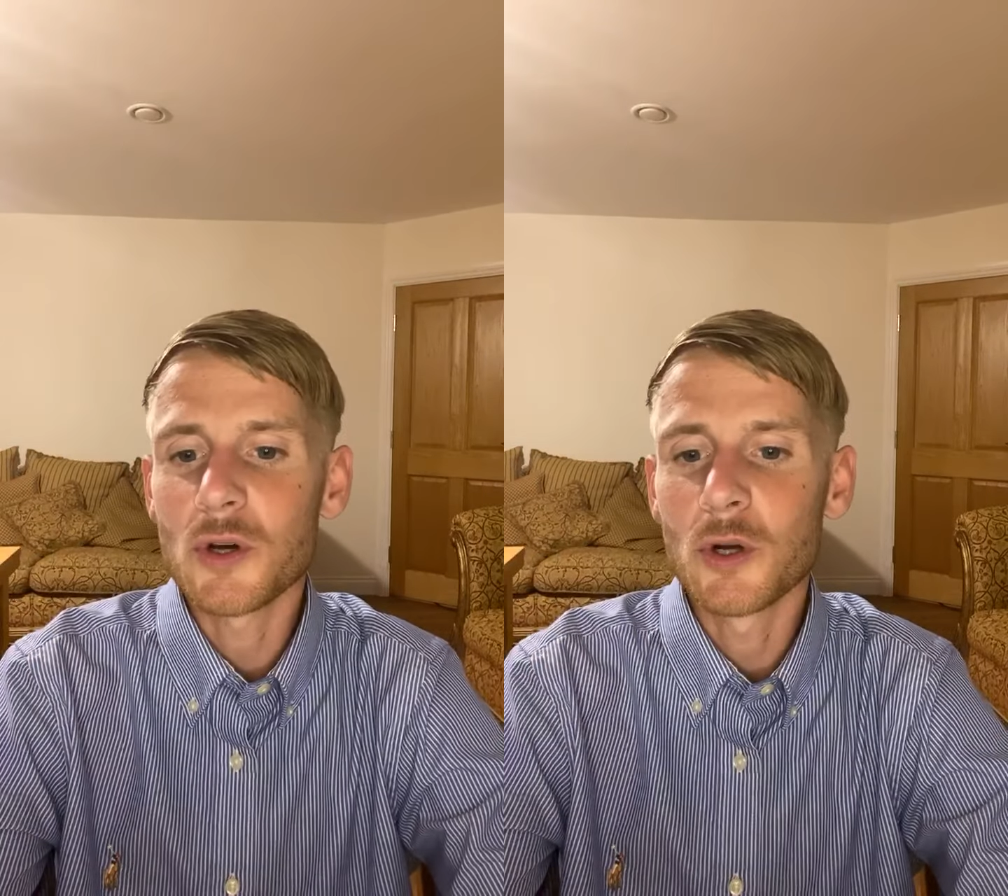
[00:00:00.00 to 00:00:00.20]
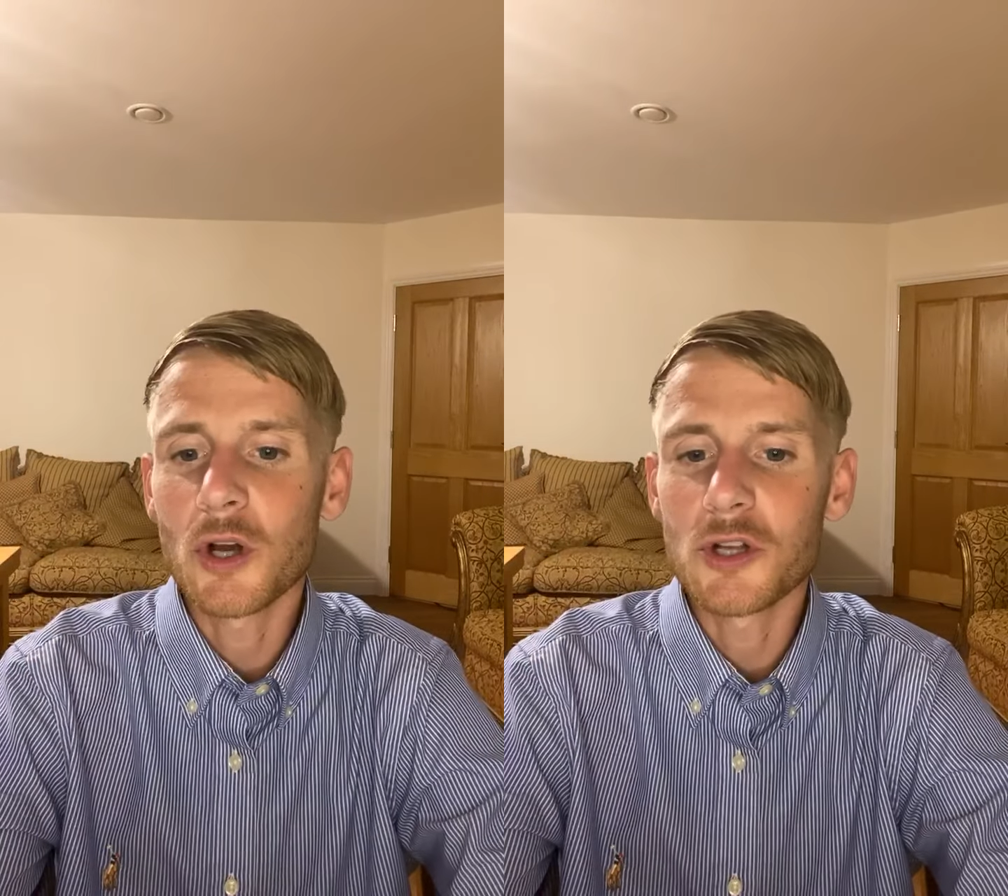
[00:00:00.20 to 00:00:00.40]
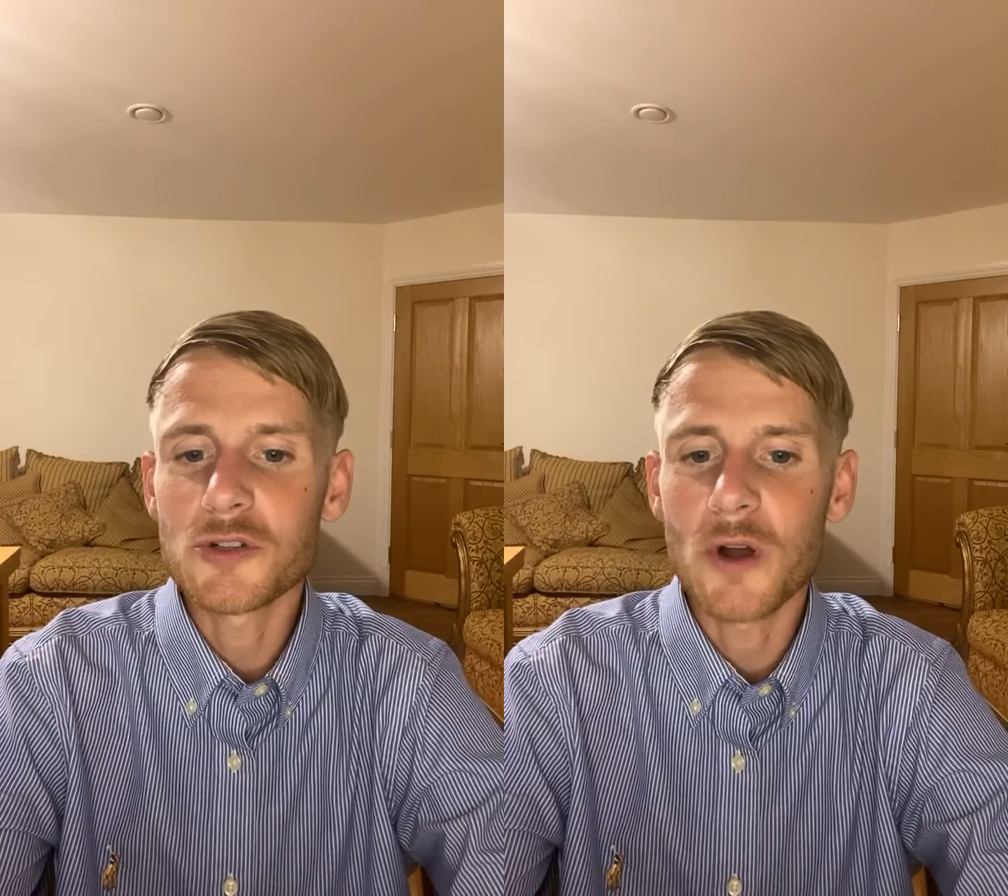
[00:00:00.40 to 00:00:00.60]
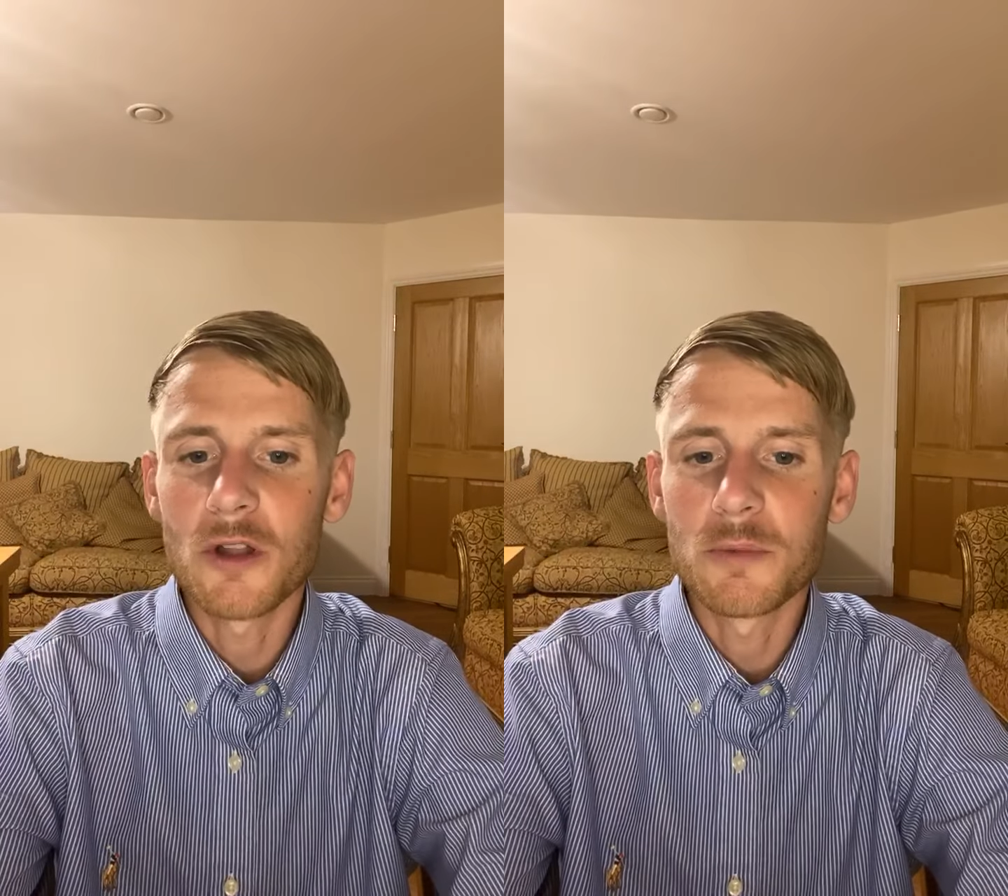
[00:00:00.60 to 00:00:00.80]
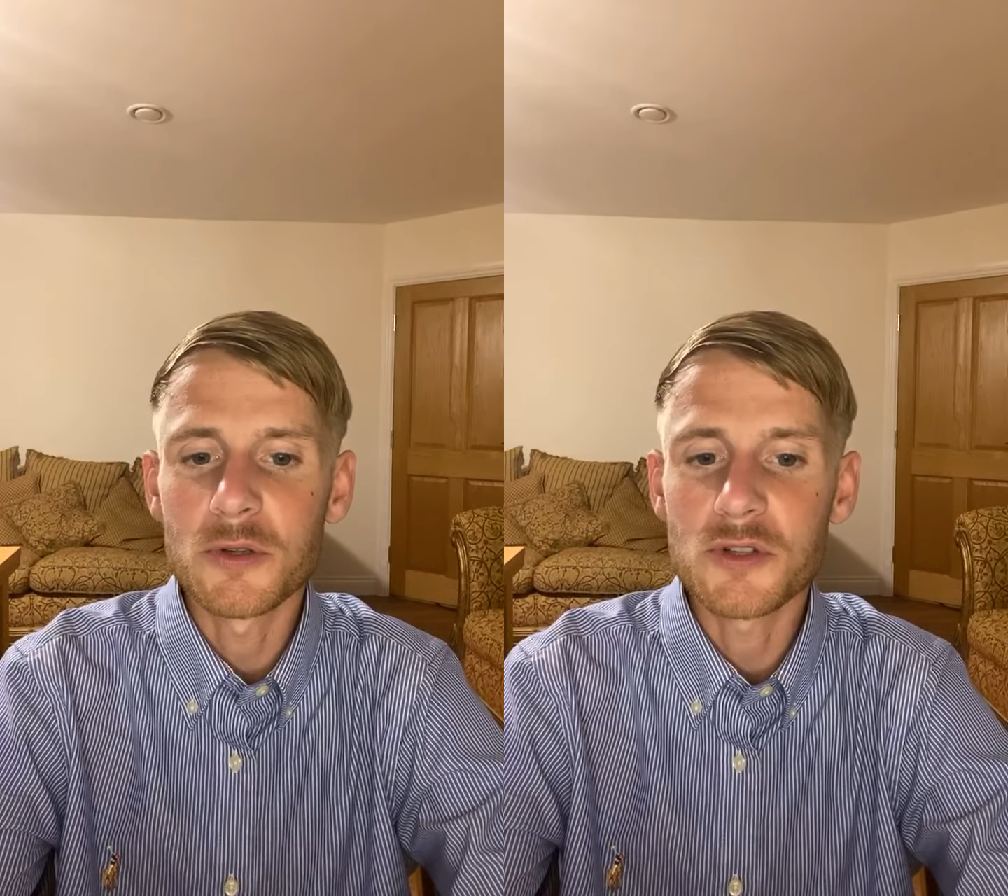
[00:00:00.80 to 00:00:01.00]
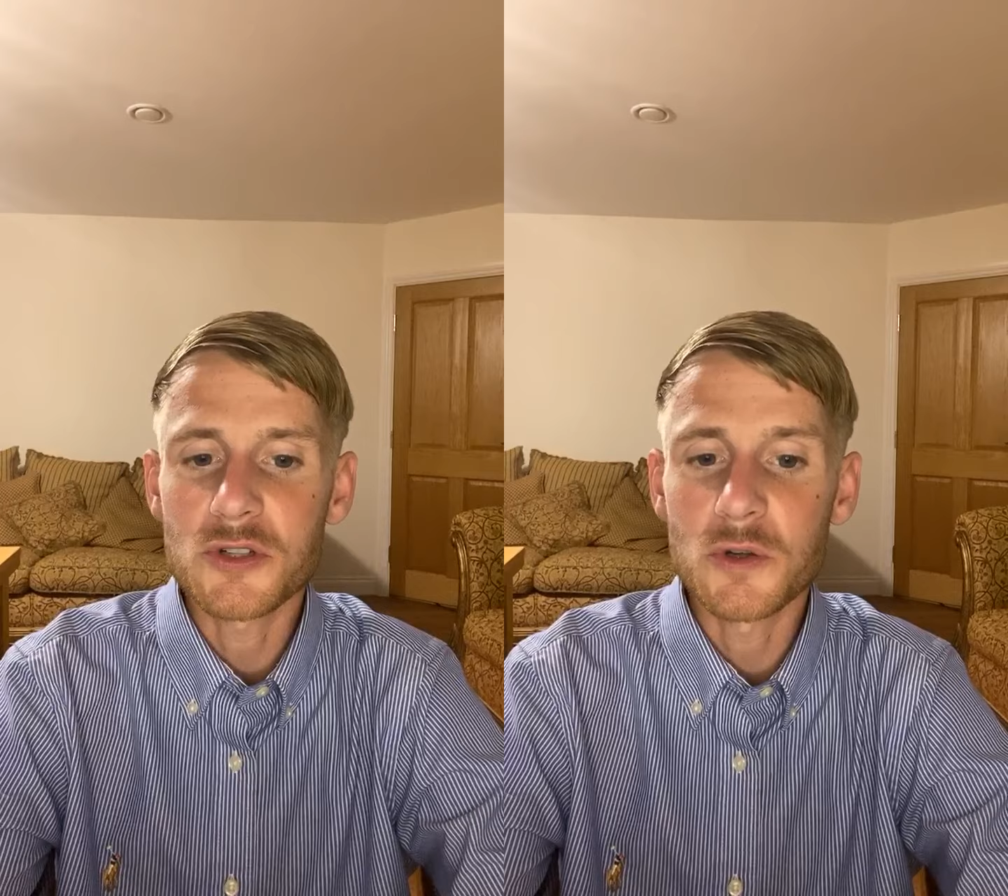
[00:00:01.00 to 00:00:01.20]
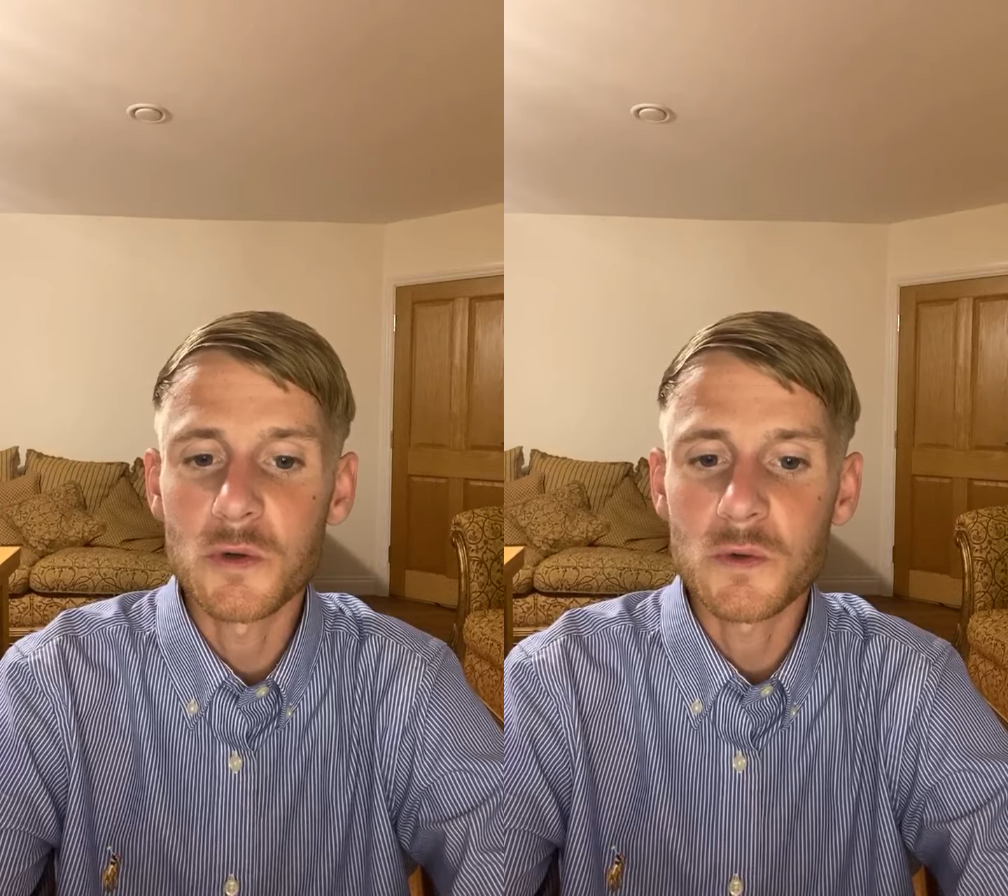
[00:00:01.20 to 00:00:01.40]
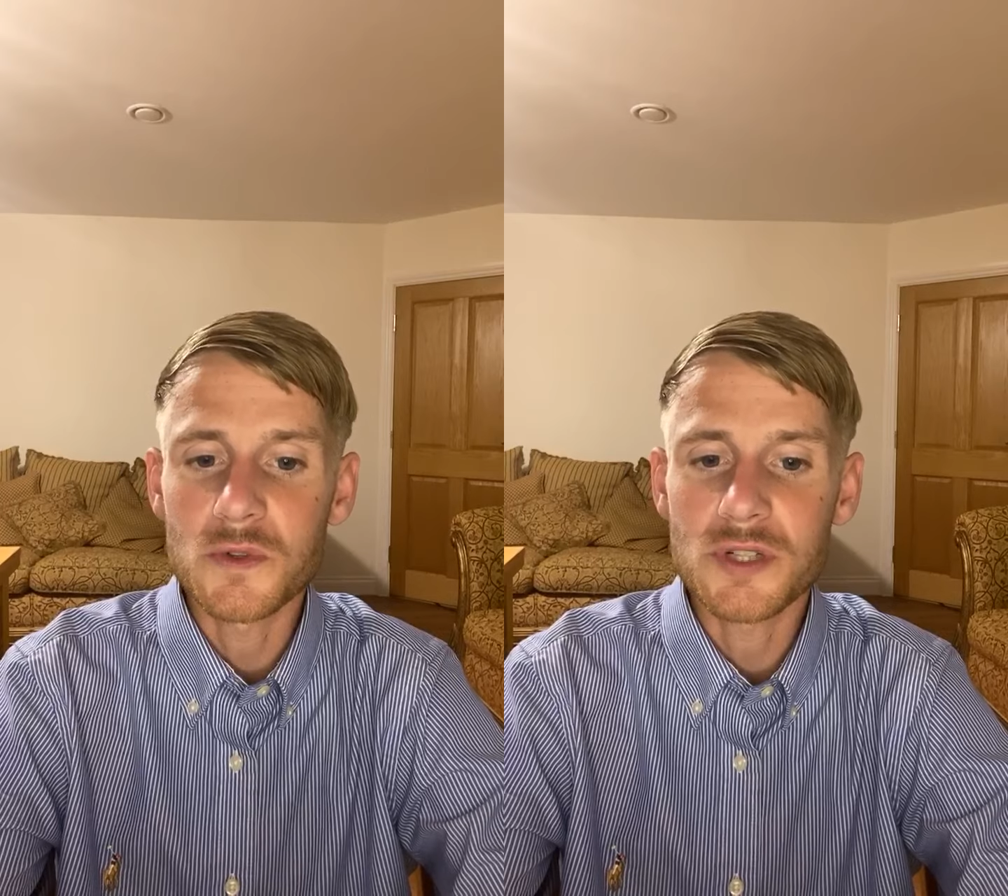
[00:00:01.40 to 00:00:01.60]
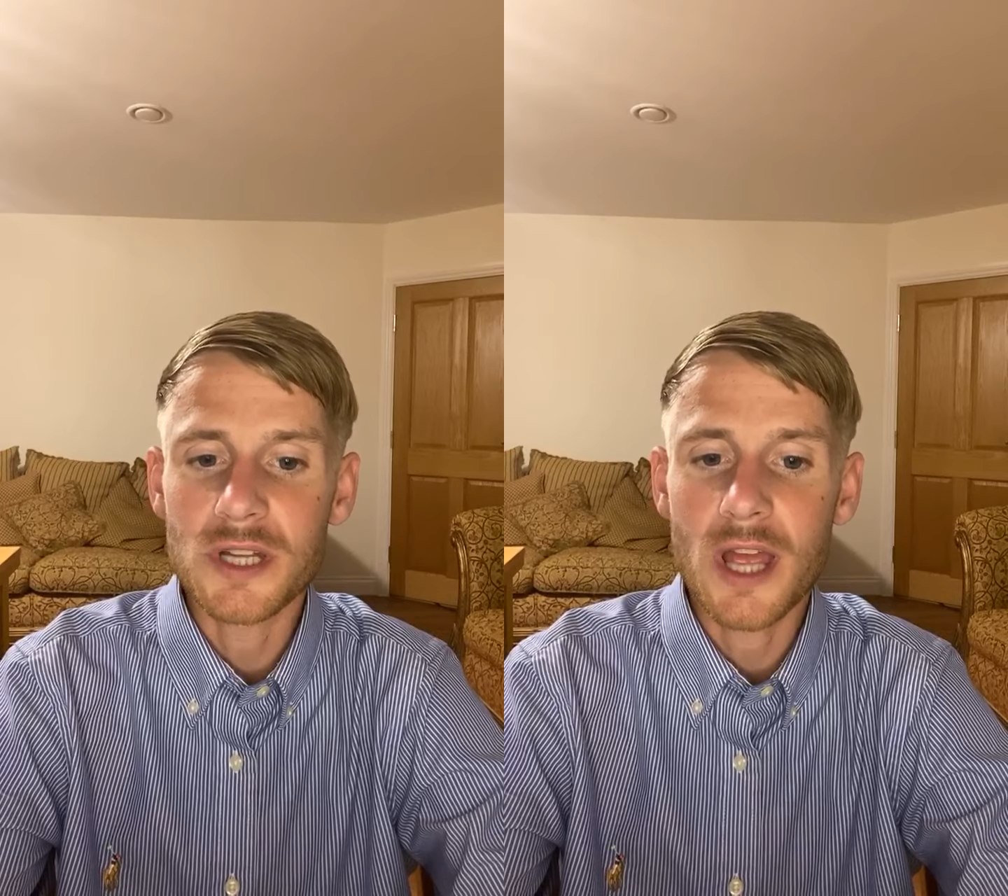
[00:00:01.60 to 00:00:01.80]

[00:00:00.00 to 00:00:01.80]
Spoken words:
uncontrollable stools.